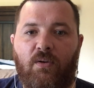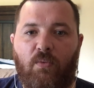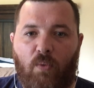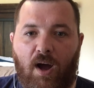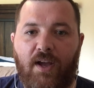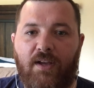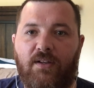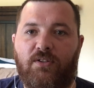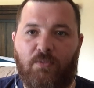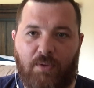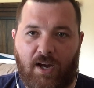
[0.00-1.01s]
Why
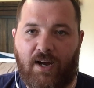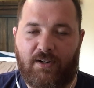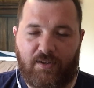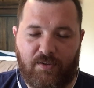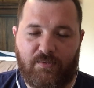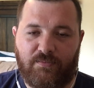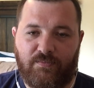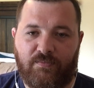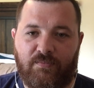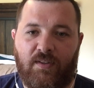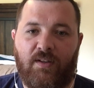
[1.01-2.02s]
should we hire you?
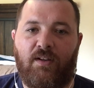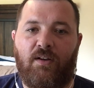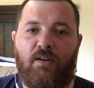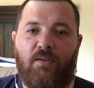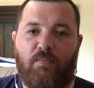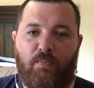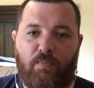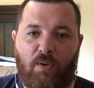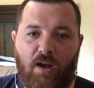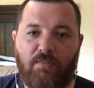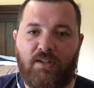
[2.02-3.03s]

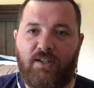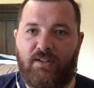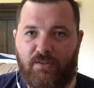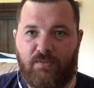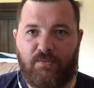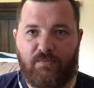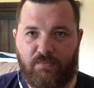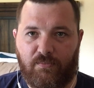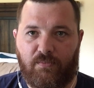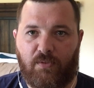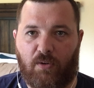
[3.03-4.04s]
Probably
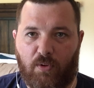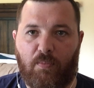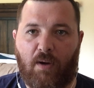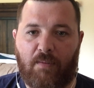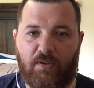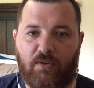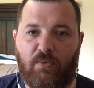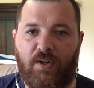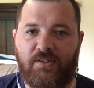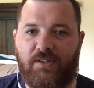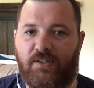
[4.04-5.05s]
a real popular
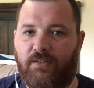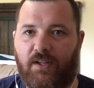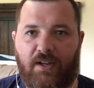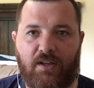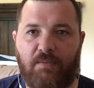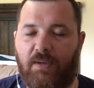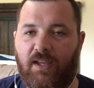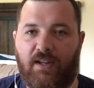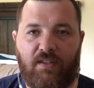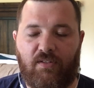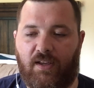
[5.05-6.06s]
question, and it could be
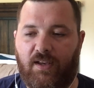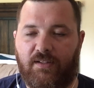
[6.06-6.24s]
anything.